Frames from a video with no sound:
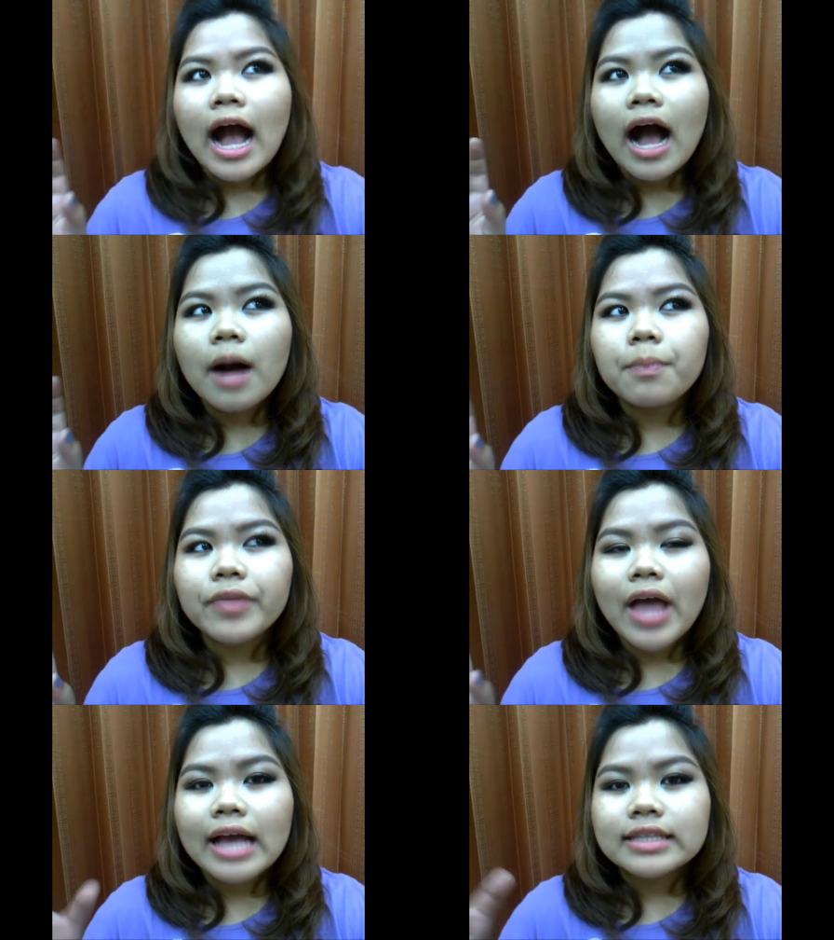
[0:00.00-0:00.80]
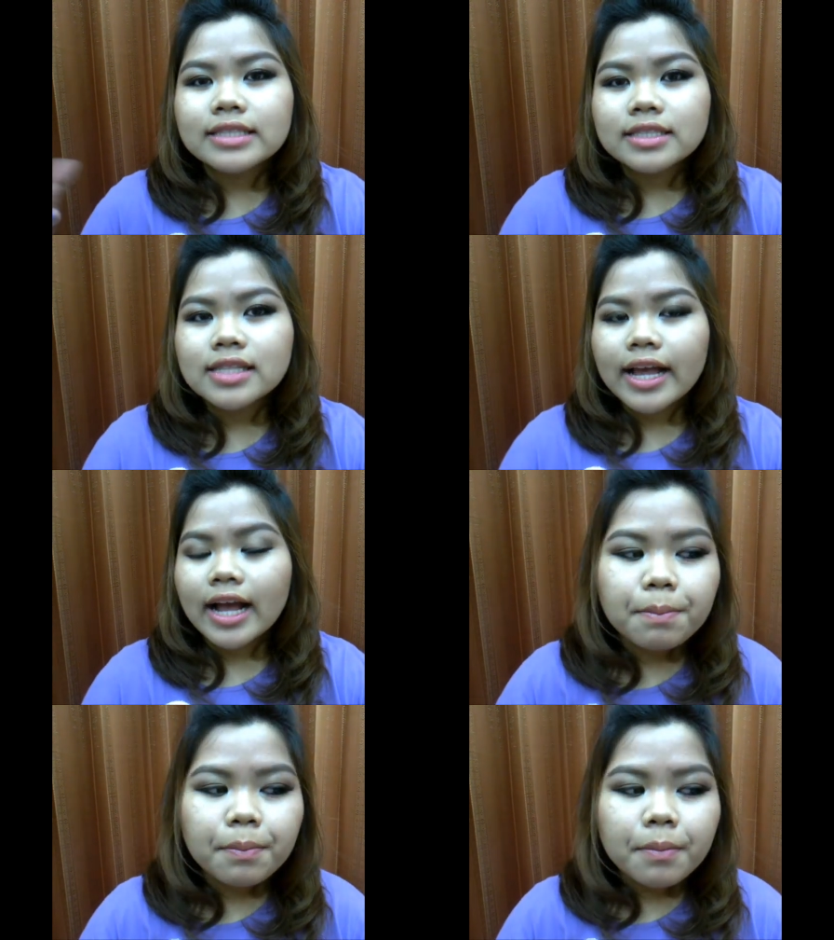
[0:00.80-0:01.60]
Um, I just like
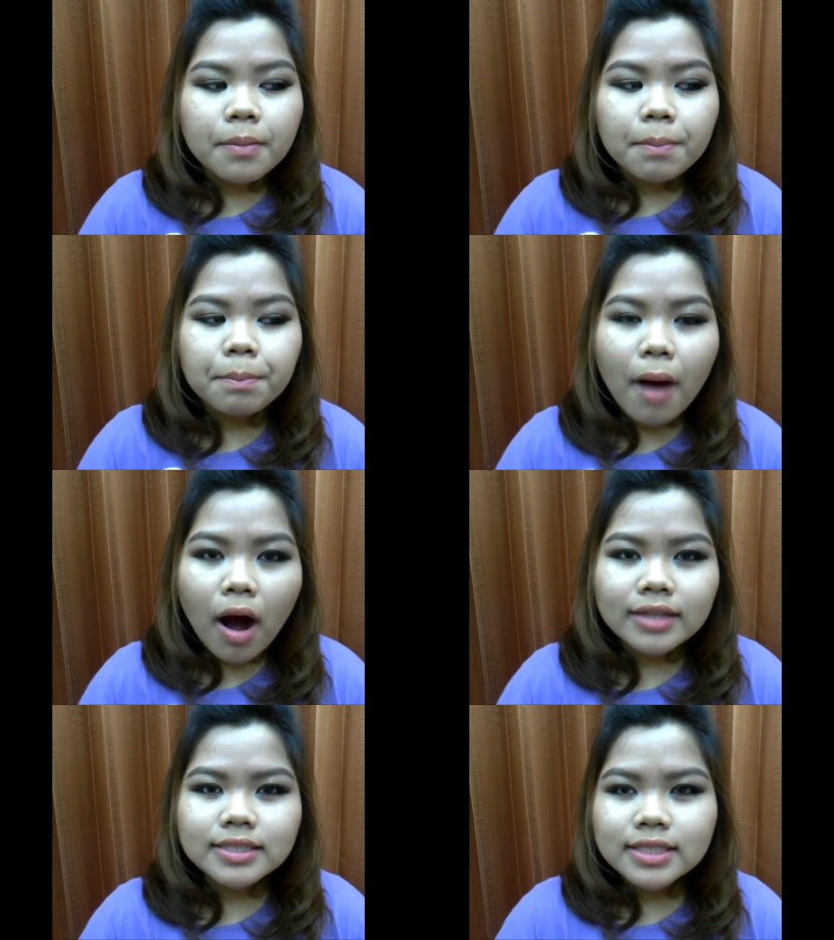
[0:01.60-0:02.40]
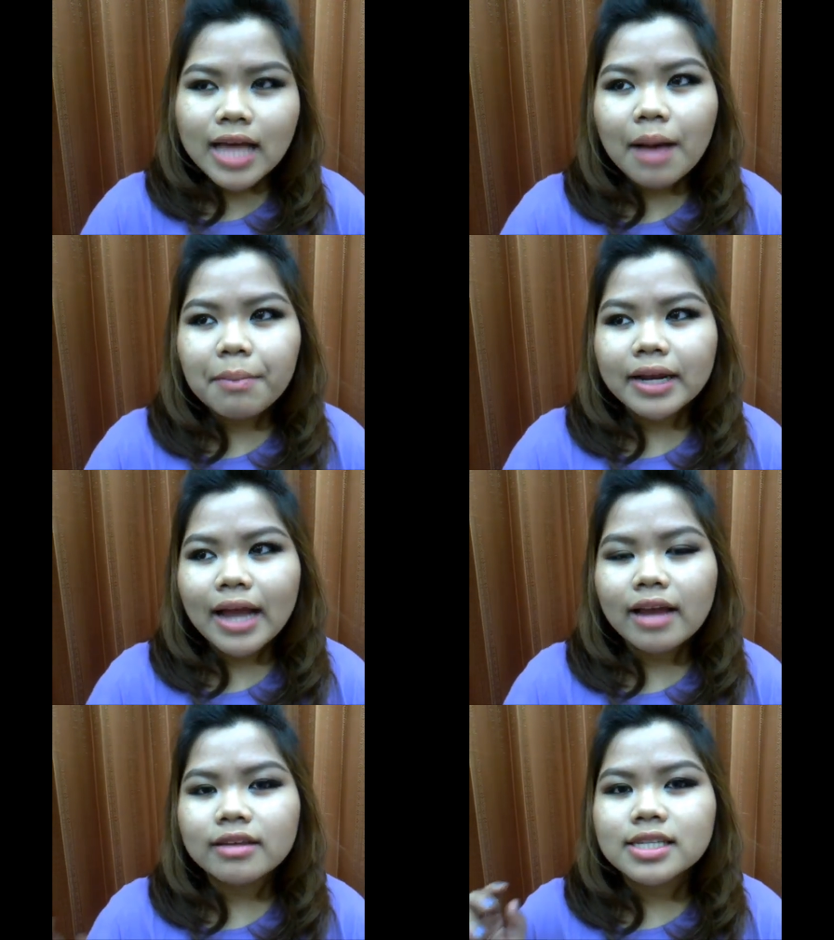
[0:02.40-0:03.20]
bought some and
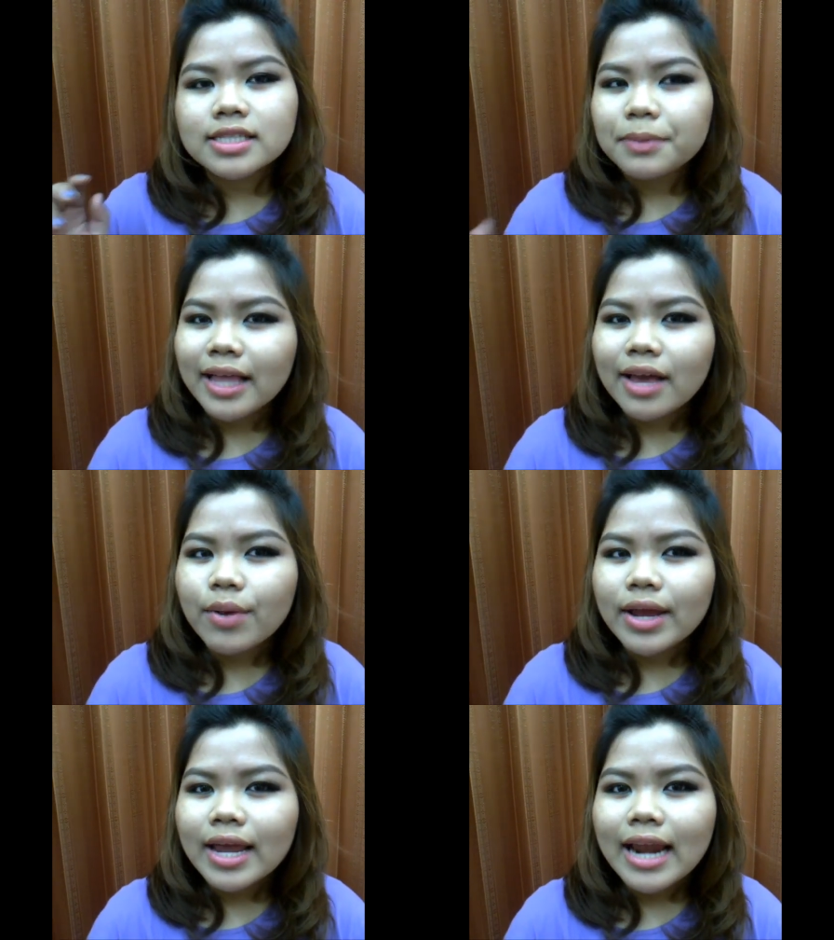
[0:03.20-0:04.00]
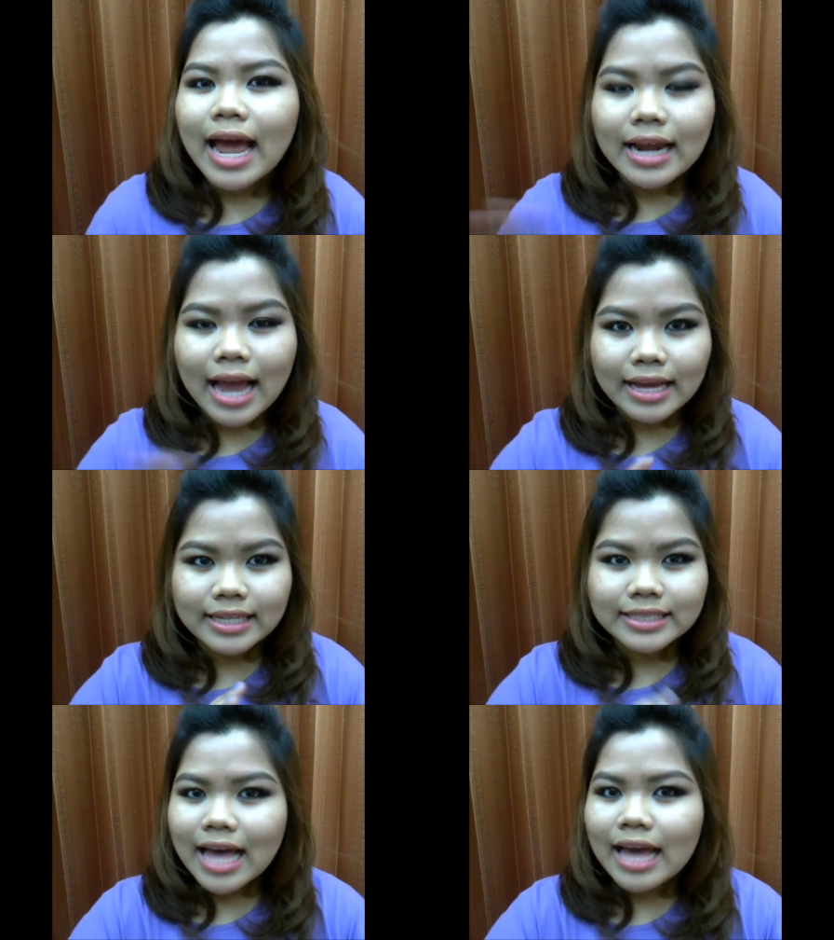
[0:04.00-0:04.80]
kind of just play with it, and I
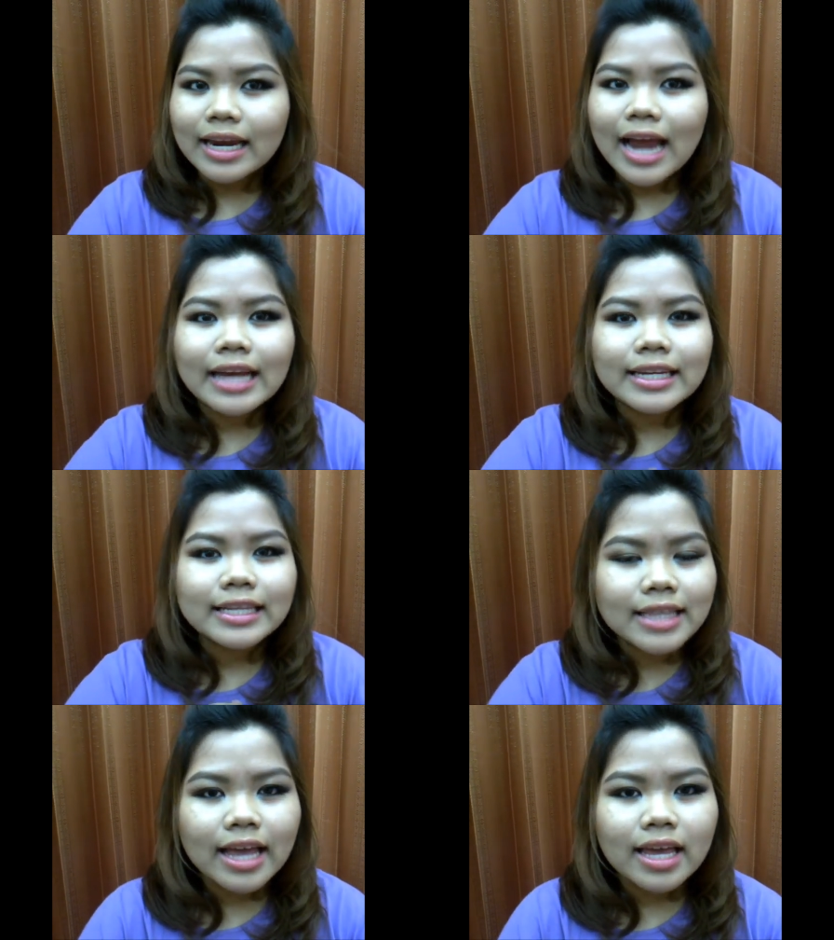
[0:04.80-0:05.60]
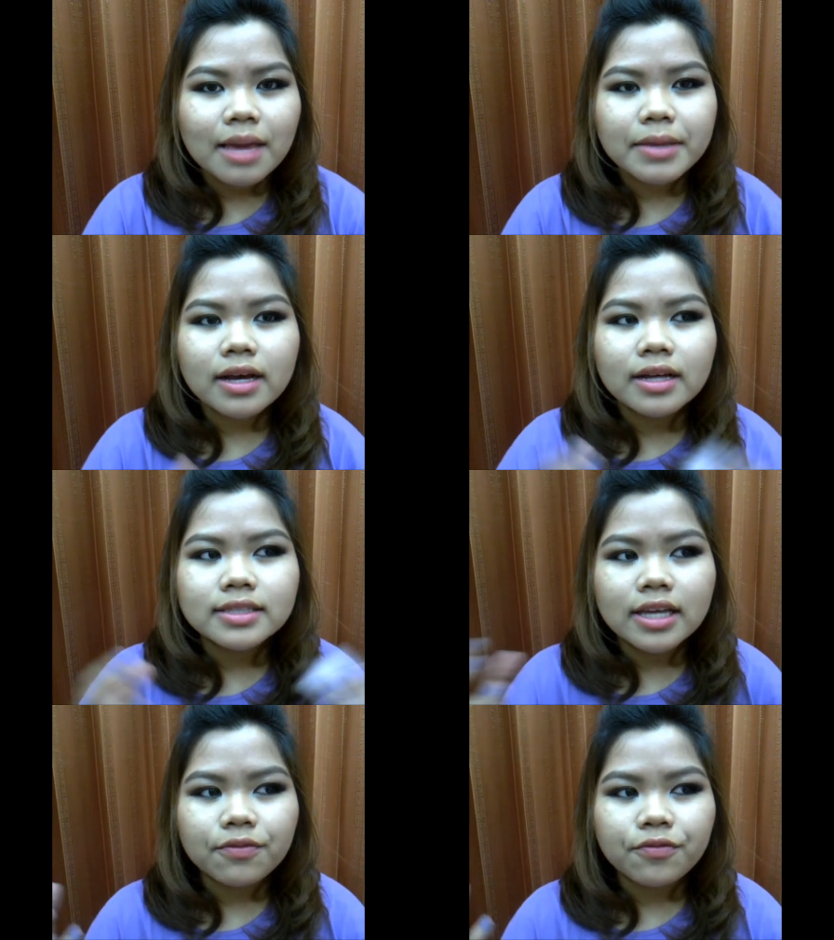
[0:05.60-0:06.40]
decided I didn't like it because
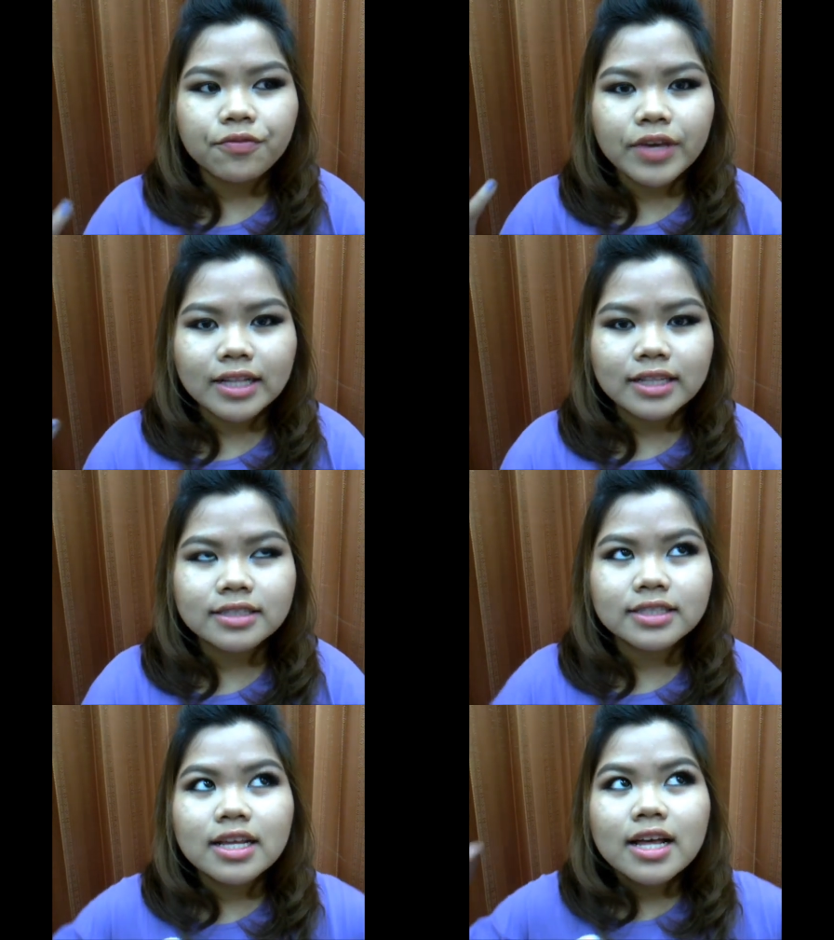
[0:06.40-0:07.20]
it feels